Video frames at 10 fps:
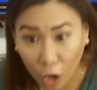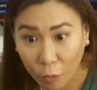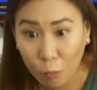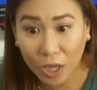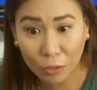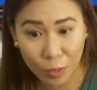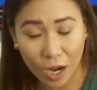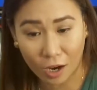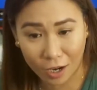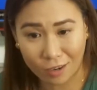or
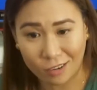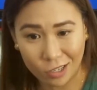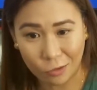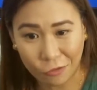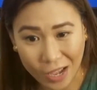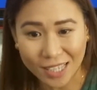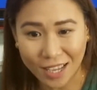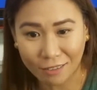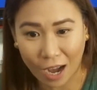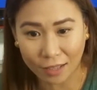what we are facing